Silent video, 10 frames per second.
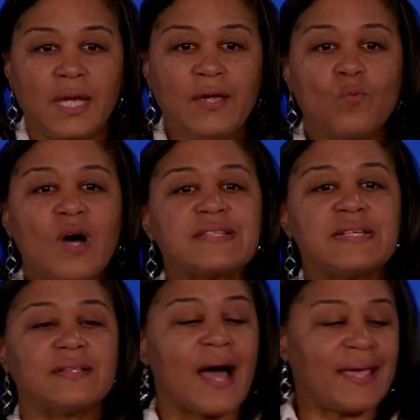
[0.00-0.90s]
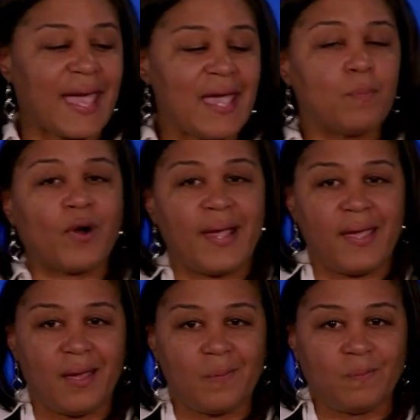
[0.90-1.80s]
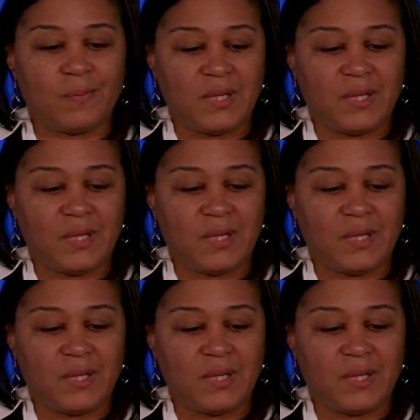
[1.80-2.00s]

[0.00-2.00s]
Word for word: he wasn't like Abraham,